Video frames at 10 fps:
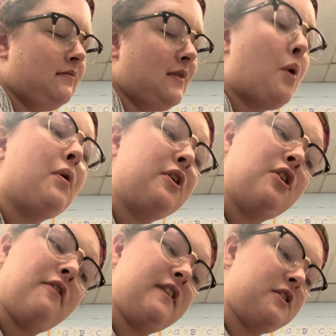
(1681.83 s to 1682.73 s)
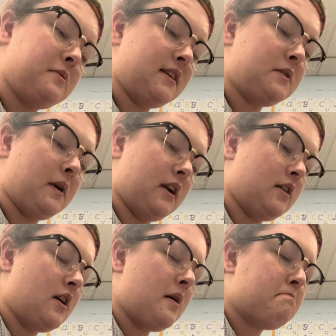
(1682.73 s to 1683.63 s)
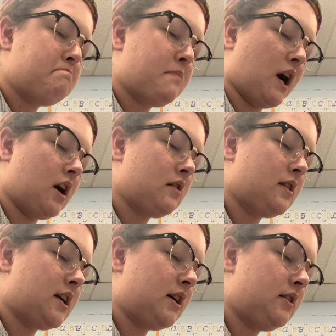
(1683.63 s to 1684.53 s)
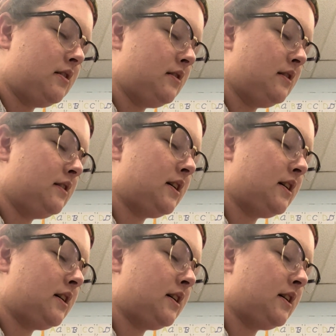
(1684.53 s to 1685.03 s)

Well, you're not finished with this word. Birth. D.